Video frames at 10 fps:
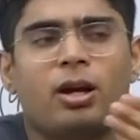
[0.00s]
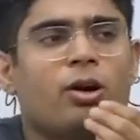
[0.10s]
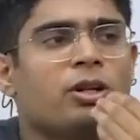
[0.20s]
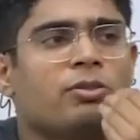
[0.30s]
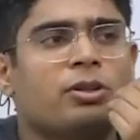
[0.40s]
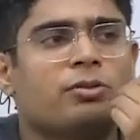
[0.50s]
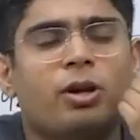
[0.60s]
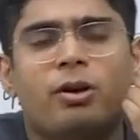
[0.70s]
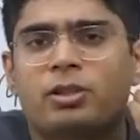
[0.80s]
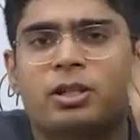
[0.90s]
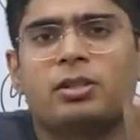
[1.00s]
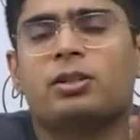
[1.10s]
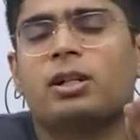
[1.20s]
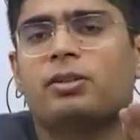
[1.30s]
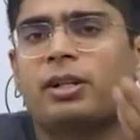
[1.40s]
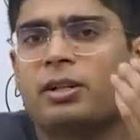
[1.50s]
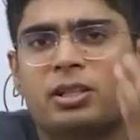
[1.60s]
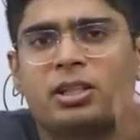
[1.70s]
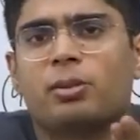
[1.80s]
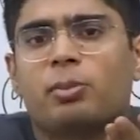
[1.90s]
or even if you have read
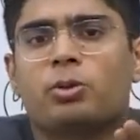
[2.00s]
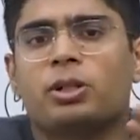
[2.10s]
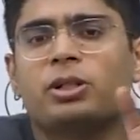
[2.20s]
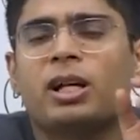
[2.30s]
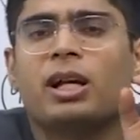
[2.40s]
nothing about it,